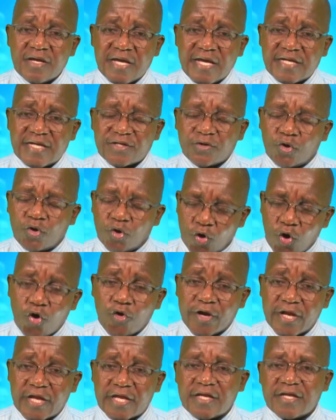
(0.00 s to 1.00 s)
and
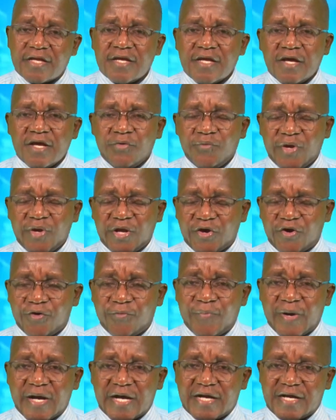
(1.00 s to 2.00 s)
glory will
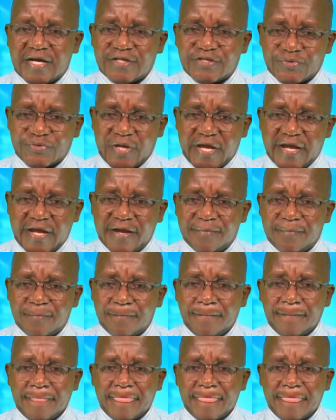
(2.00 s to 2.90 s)
go back unto Him.